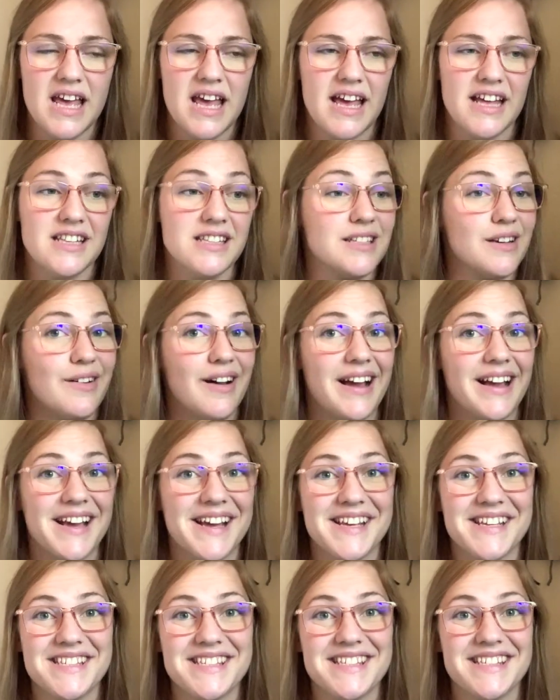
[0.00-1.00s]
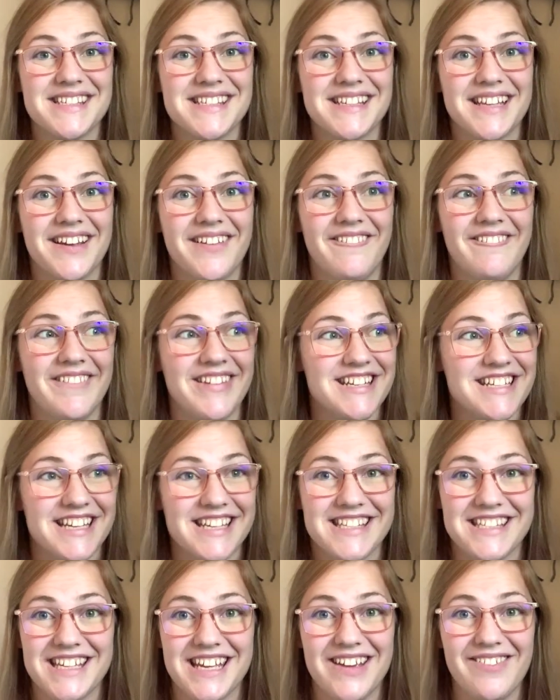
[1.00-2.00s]
And so I guess we shall
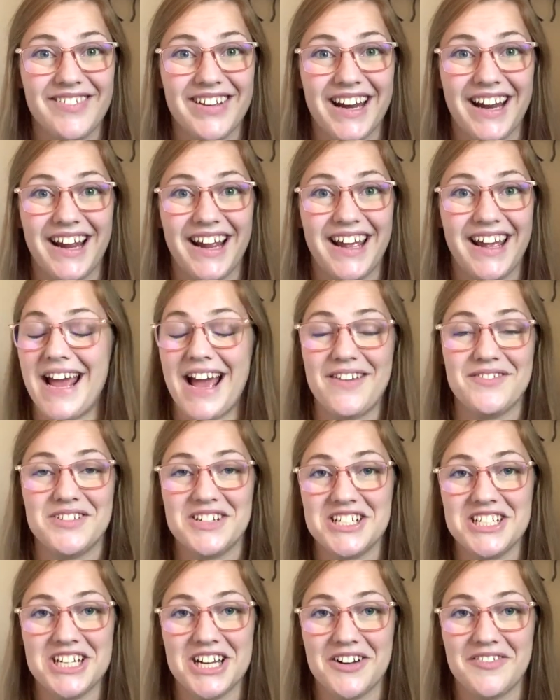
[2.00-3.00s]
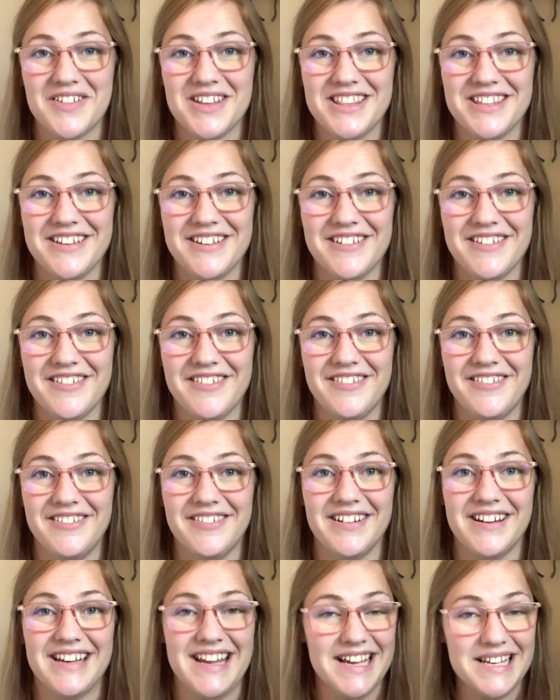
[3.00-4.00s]
see what I have to share with you
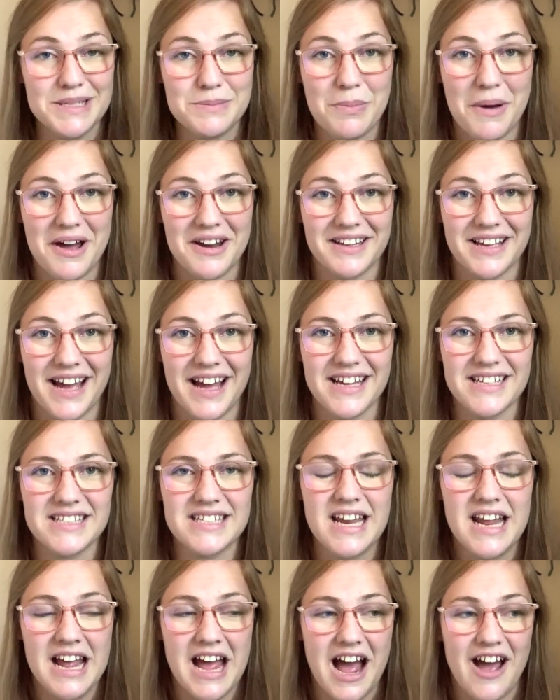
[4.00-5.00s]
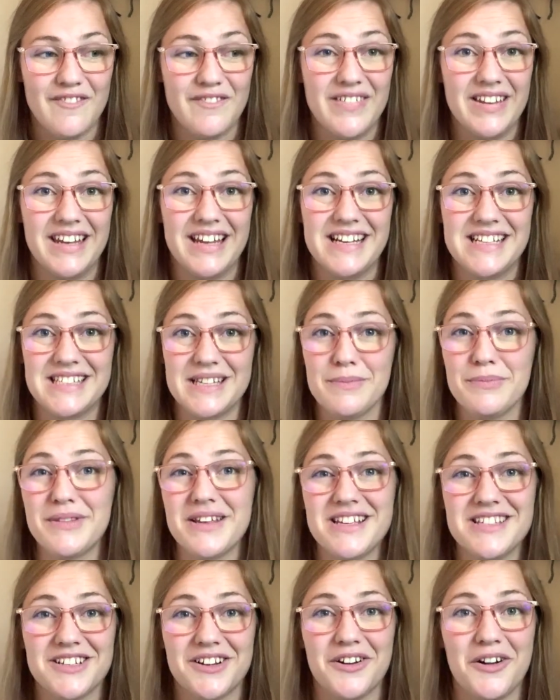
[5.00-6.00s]
next podcast. I feel like some
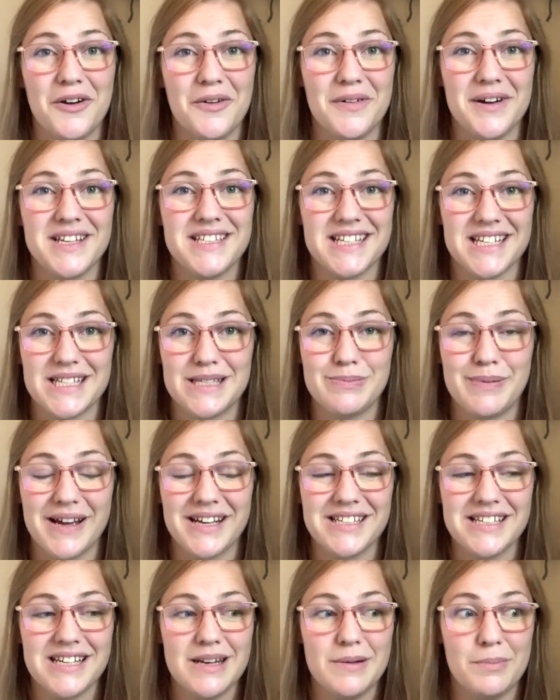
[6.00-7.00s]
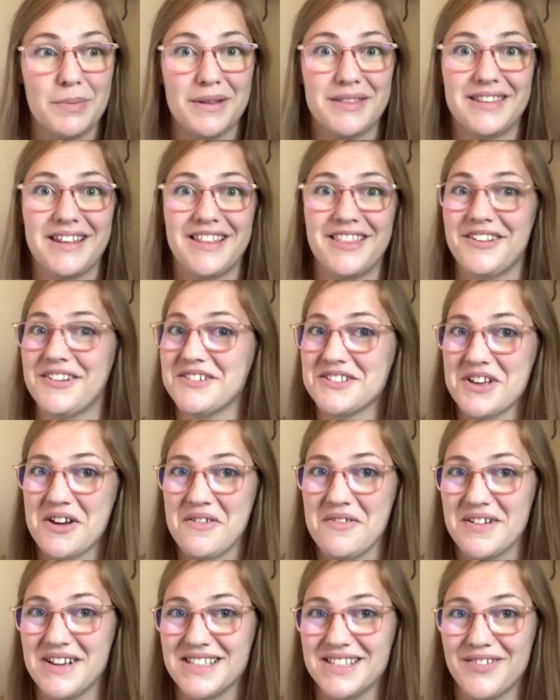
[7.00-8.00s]
things are always expected, but then there's
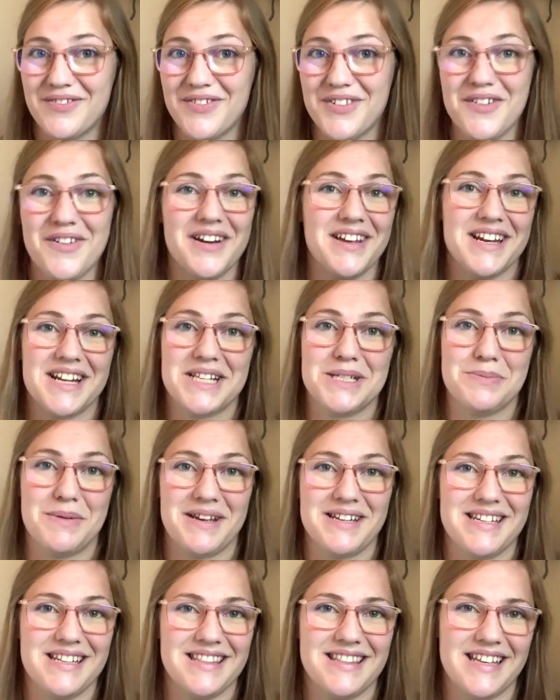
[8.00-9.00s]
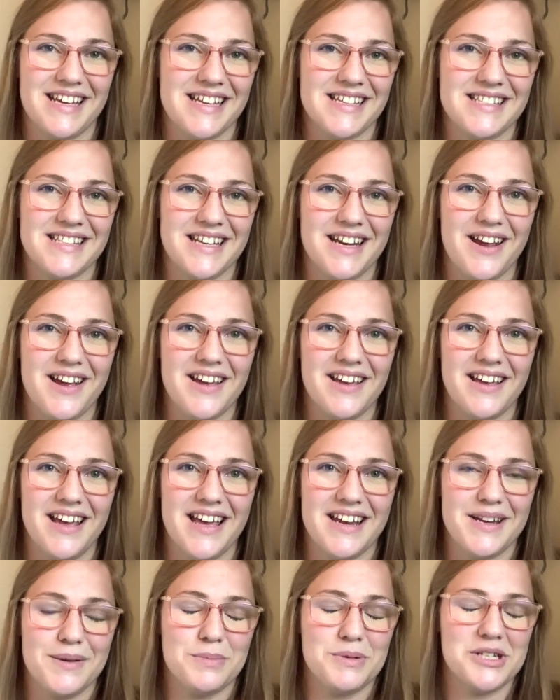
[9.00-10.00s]
always a few unexpected things that I
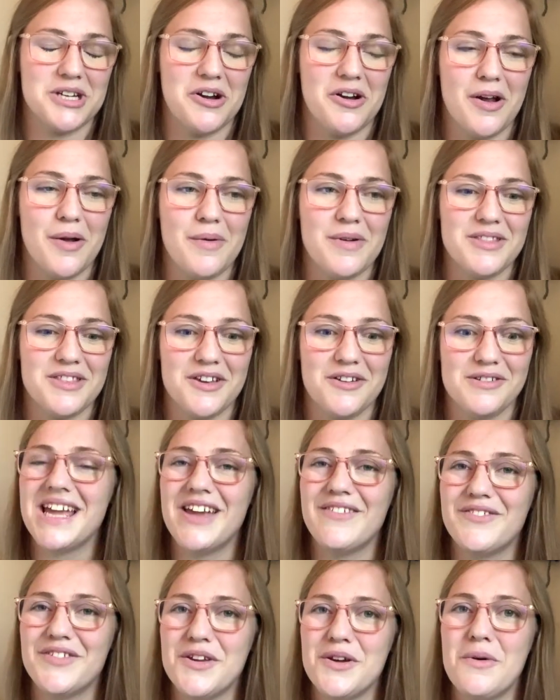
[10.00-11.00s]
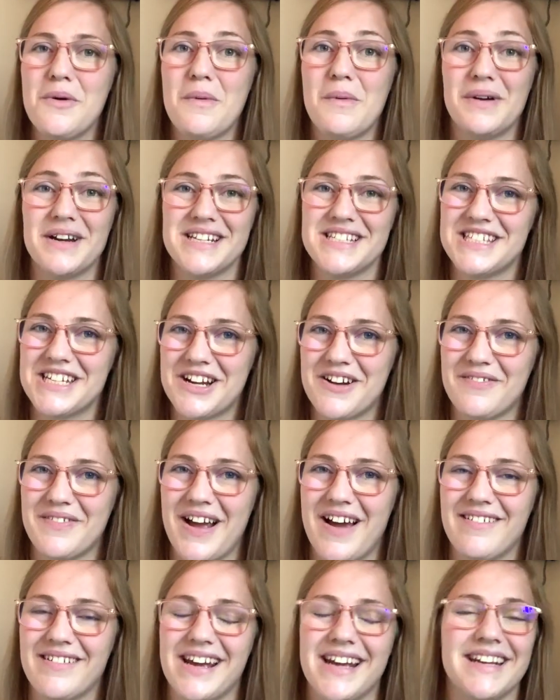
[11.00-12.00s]
end up sharing with you. If you want to stick
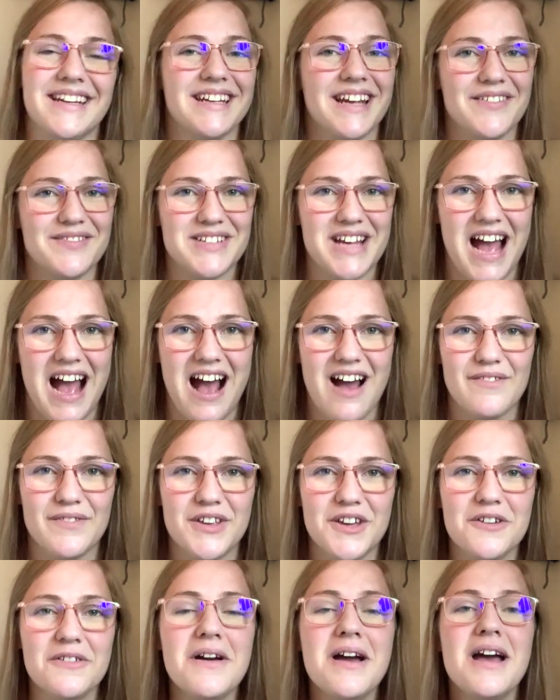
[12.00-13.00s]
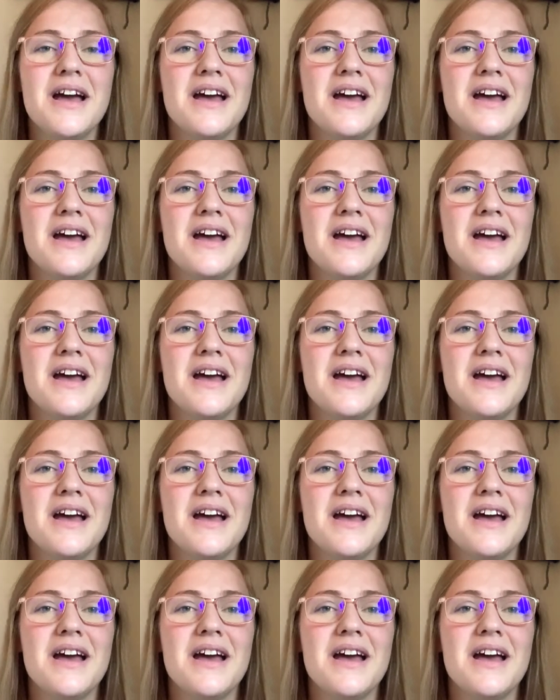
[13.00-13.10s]
around, I'd love to have you.